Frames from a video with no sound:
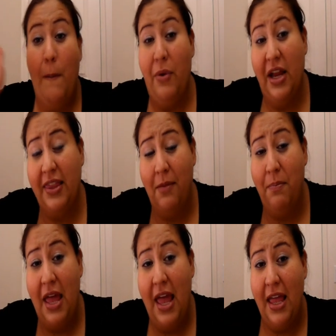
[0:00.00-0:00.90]
break the
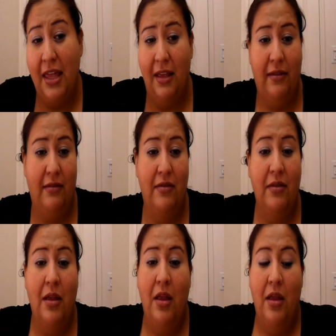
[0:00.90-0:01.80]
bank and,
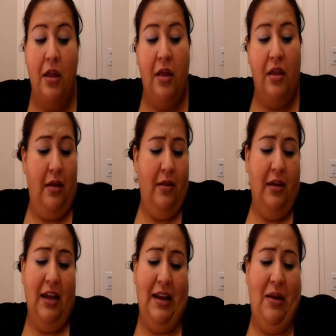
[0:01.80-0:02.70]

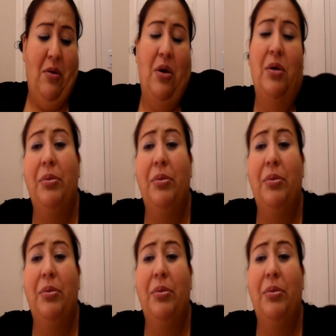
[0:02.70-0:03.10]
you know,